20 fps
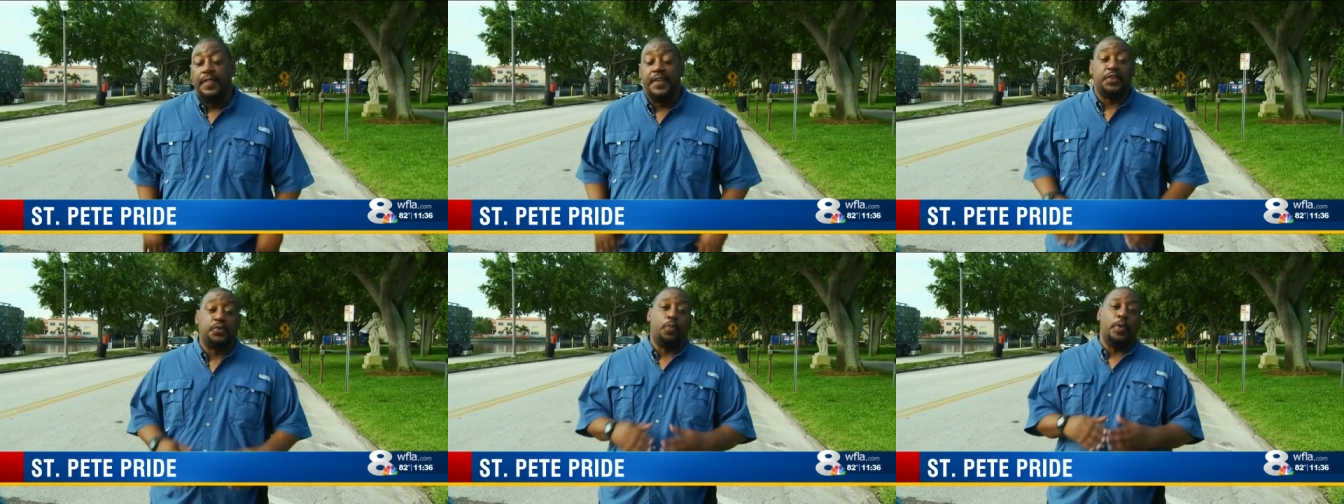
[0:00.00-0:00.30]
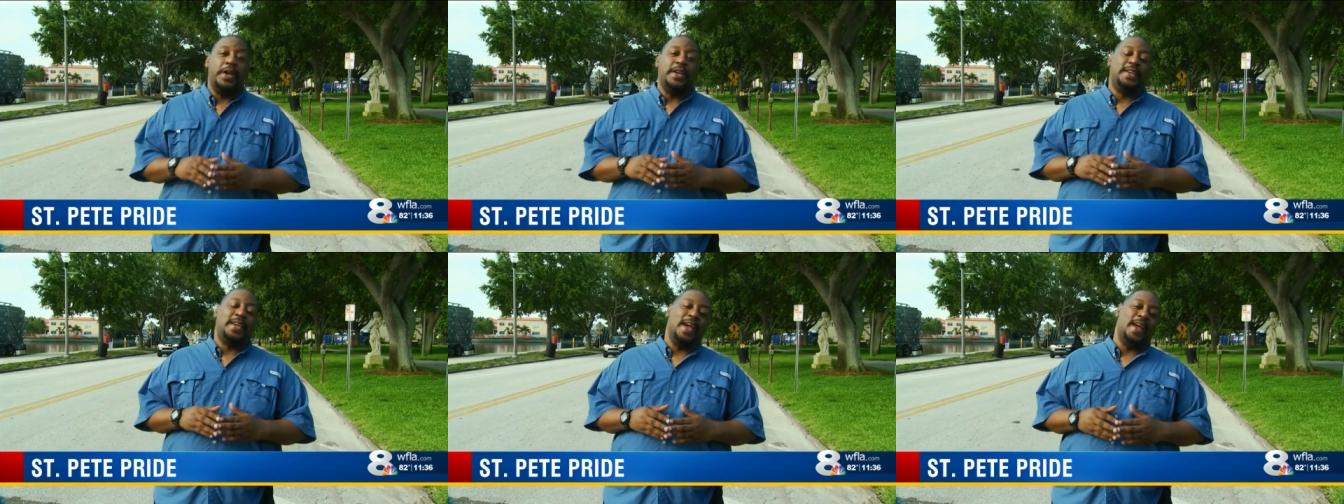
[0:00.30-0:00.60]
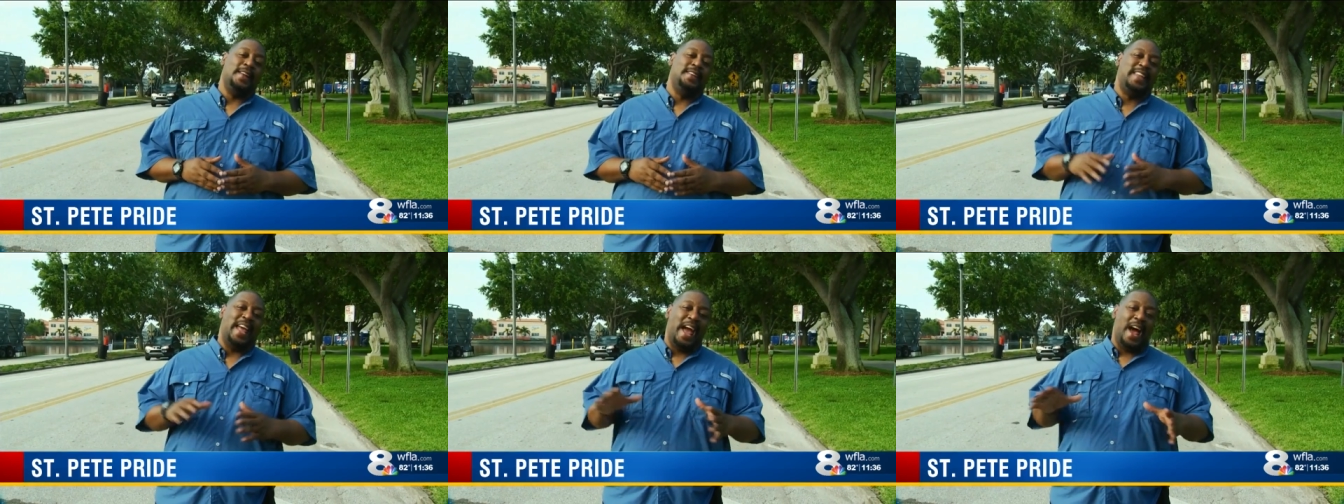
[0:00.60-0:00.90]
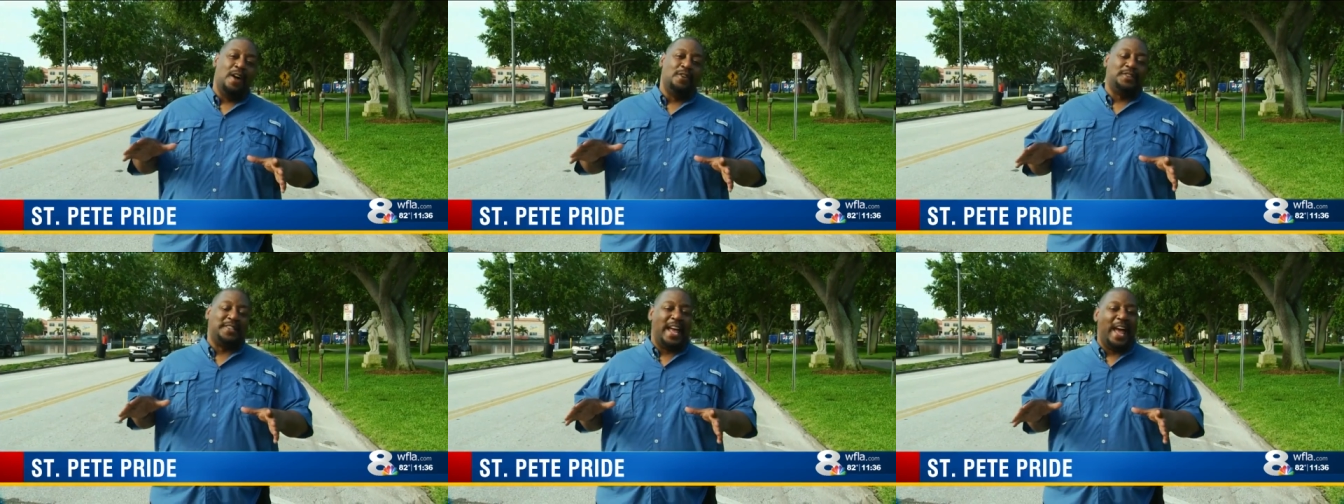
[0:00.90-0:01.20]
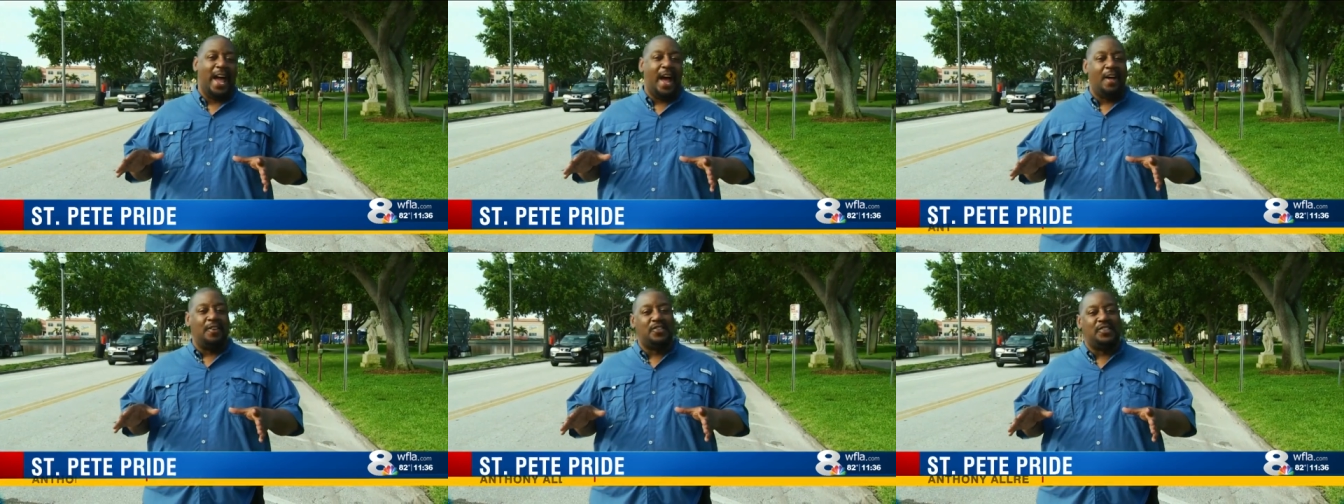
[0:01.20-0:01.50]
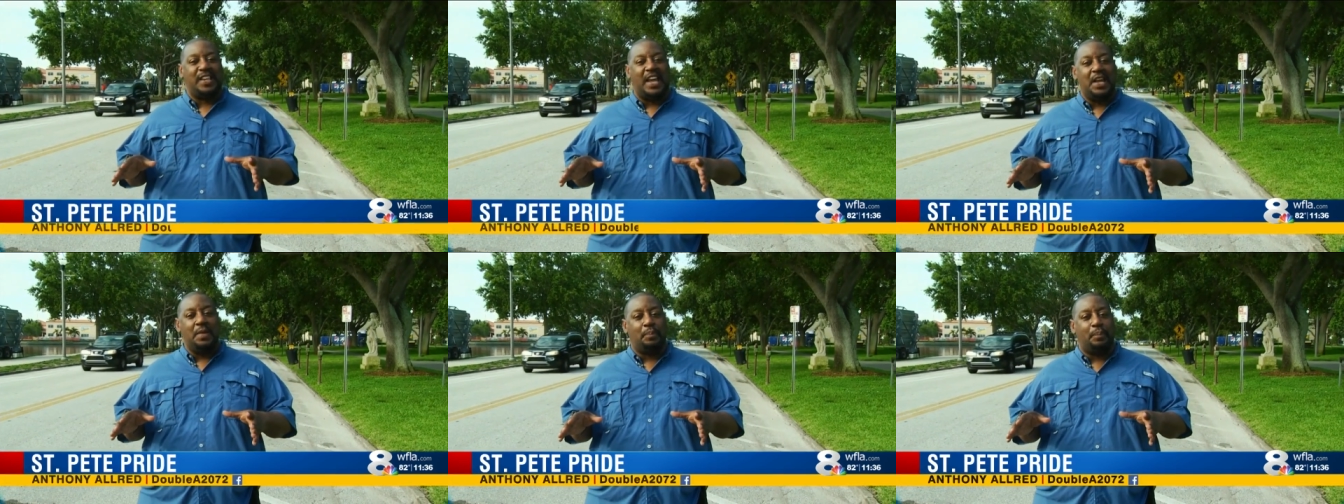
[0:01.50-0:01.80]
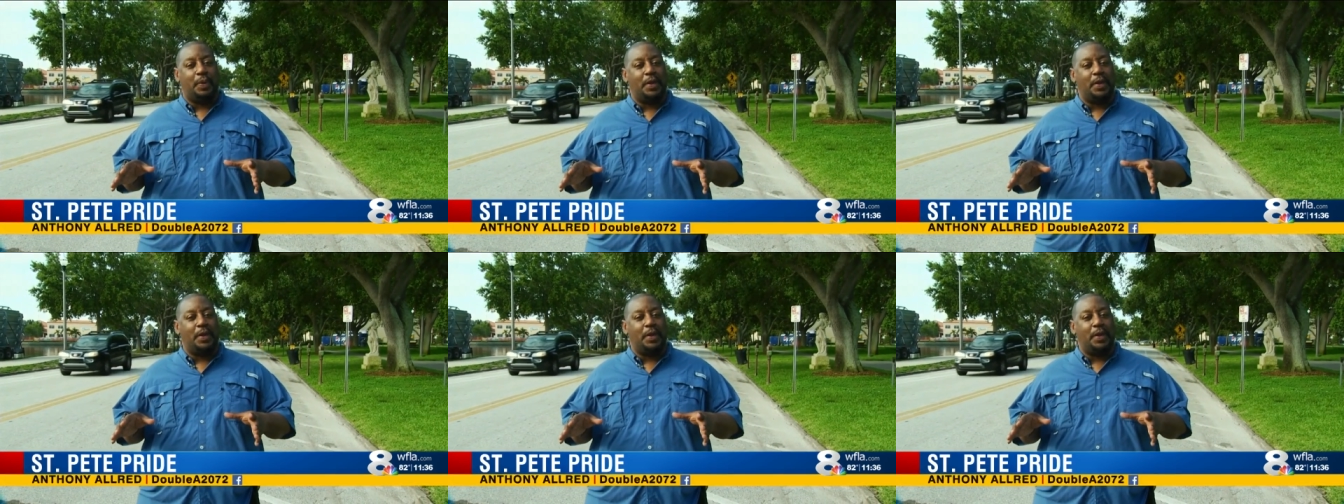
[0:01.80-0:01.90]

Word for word: This weekend, downtown St.